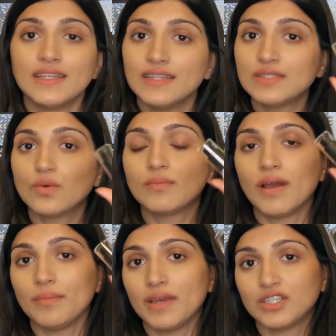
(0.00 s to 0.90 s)
then this one
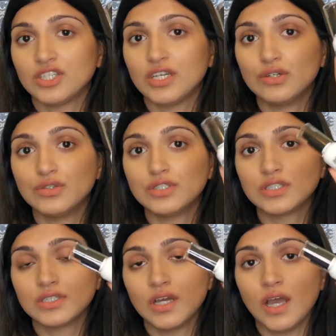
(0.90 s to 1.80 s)
might be actually a good
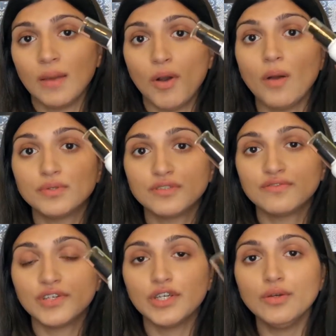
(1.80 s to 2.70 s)
option
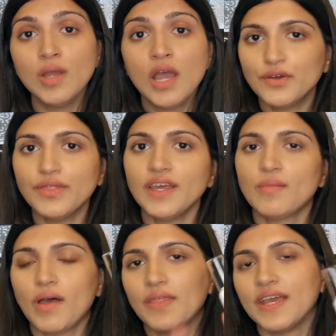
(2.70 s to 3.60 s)
for you. The good thing
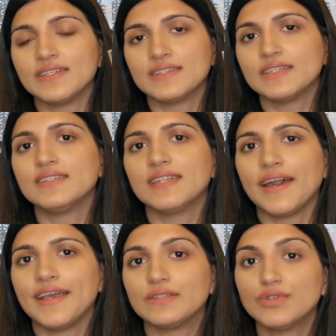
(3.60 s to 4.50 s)
about this is
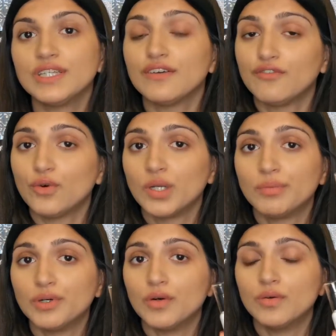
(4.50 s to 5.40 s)
that it's really
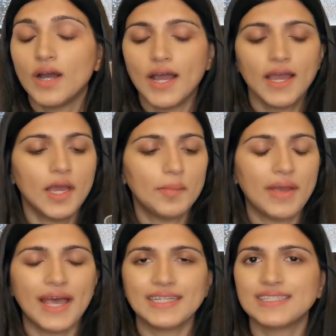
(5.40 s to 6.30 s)
affordable,
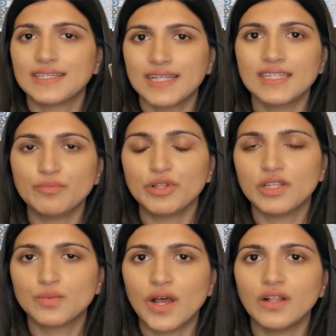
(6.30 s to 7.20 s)
and it's accessible
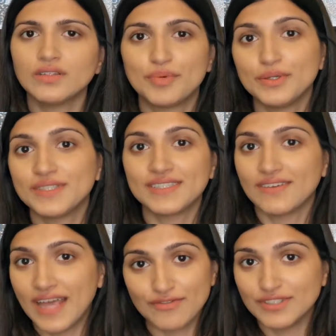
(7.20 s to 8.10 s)
as well. Boots is
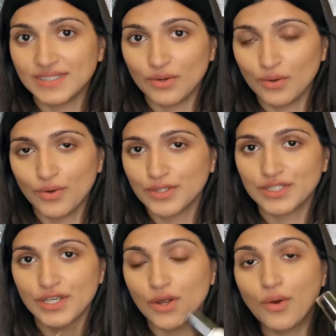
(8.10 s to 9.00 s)
on every single corner,
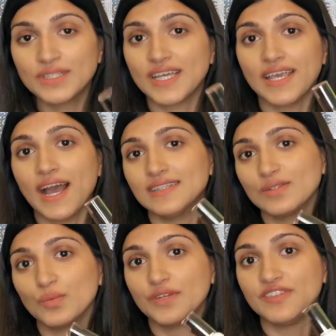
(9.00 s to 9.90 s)
so you can always get your hands
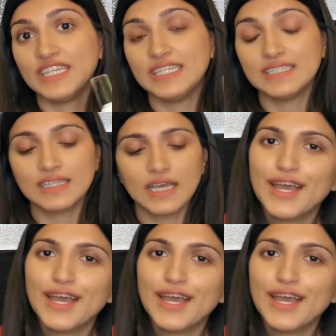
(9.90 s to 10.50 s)
on one of these.